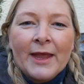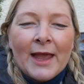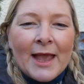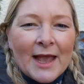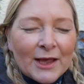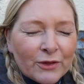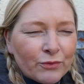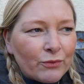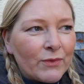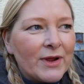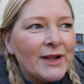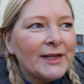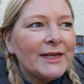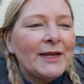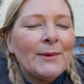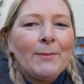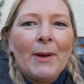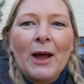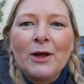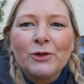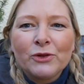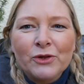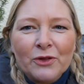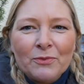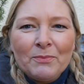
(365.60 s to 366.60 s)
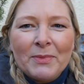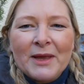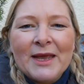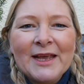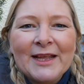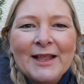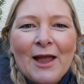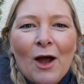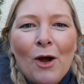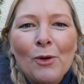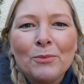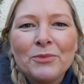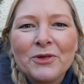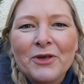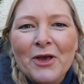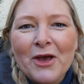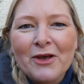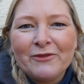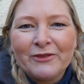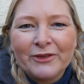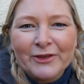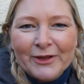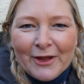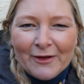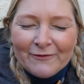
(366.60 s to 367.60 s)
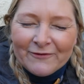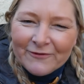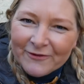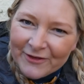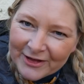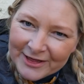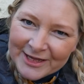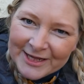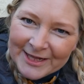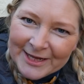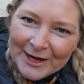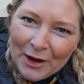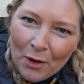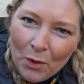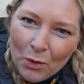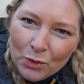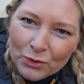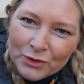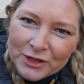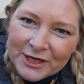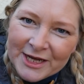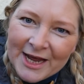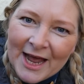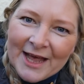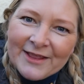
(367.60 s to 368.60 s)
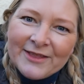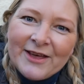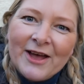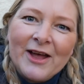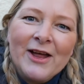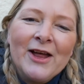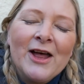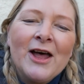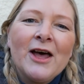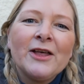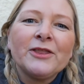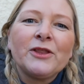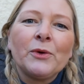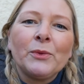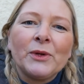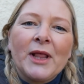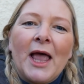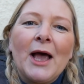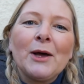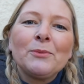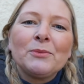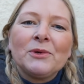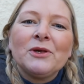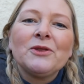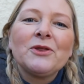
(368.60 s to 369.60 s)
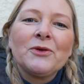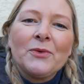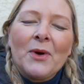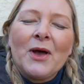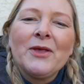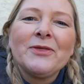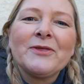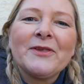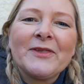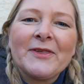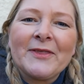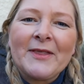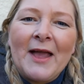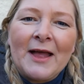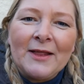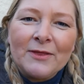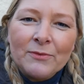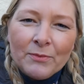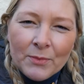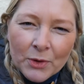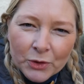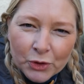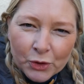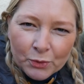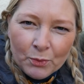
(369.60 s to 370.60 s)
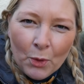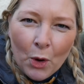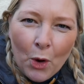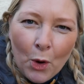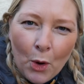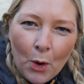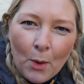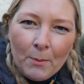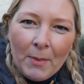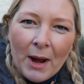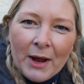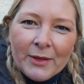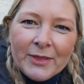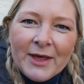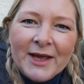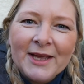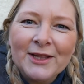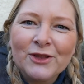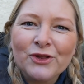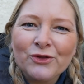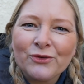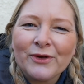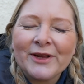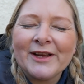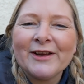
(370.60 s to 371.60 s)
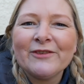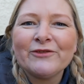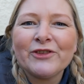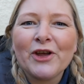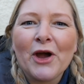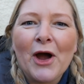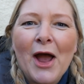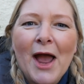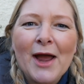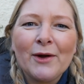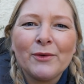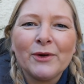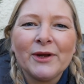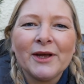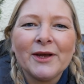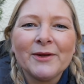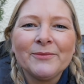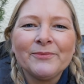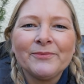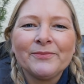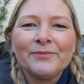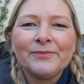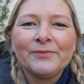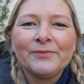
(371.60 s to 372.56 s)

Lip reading: It's really about just being observant and fitting it all together that will help you to understand much more about the history of your area.